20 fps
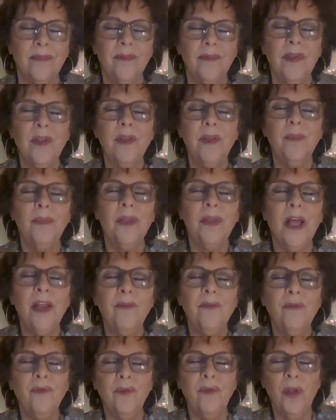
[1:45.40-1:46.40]
Feel the
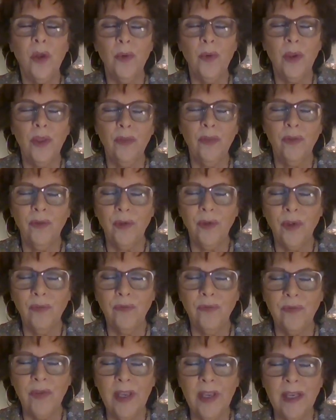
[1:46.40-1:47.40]
blood flowing through your
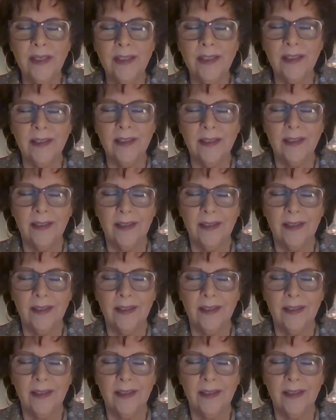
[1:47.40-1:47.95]
feet.